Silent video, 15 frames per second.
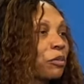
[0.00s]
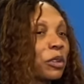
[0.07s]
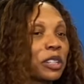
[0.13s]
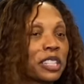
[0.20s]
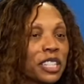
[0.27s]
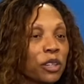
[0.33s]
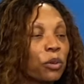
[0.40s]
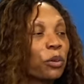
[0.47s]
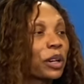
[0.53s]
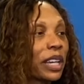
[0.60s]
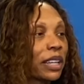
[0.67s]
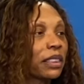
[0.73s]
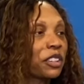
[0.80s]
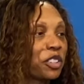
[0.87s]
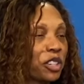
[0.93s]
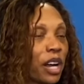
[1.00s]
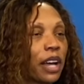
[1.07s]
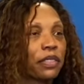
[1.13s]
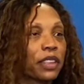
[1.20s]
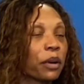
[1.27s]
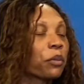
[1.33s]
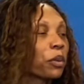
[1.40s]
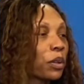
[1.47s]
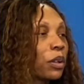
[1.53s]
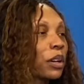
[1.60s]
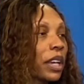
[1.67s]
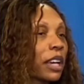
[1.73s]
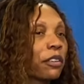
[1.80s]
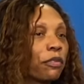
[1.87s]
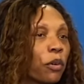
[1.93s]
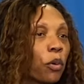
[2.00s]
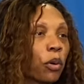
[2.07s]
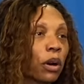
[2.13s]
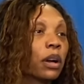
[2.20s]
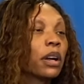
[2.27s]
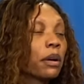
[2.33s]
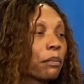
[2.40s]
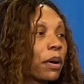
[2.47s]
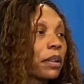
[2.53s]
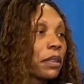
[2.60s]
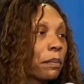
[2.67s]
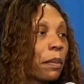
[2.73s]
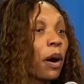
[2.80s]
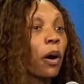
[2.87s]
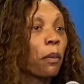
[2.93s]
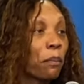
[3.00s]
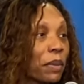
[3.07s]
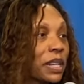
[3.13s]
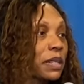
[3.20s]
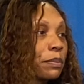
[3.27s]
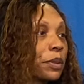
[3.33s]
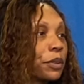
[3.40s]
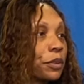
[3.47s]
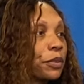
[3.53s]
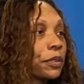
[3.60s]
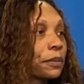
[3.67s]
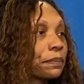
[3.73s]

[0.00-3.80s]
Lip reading: We still will get the shot that we're looking for, but the ball must move.